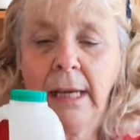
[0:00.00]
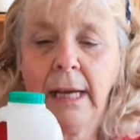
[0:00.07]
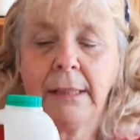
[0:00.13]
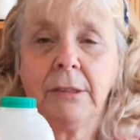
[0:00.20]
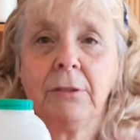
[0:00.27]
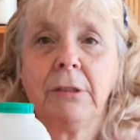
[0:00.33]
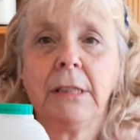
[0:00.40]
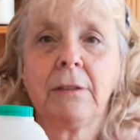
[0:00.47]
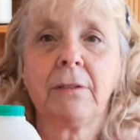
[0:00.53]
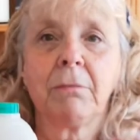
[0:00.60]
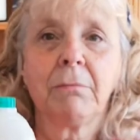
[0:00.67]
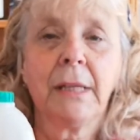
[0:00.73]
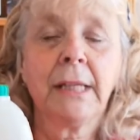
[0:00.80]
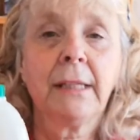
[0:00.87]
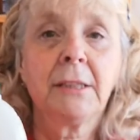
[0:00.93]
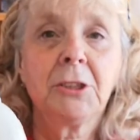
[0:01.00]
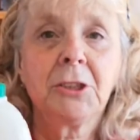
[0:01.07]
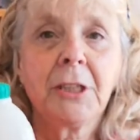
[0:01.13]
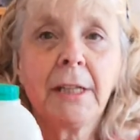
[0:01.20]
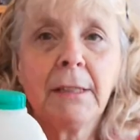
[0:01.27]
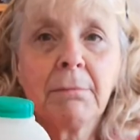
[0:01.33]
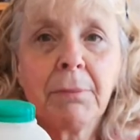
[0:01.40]
and you need to make a
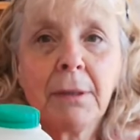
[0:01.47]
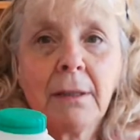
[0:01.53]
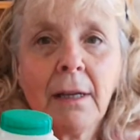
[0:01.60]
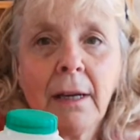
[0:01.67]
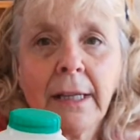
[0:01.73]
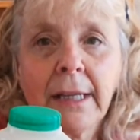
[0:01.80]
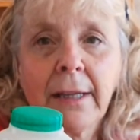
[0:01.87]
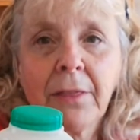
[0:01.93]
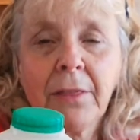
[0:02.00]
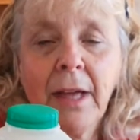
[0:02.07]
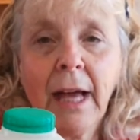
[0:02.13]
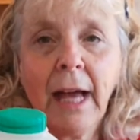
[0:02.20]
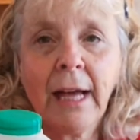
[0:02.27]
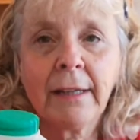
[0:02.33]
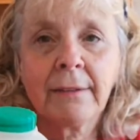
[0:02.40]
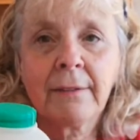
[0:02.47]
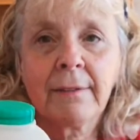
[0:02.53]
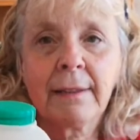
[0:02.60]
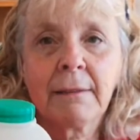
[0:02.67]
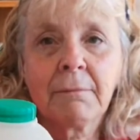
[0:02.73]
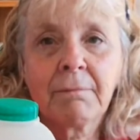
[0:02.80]
shape like that.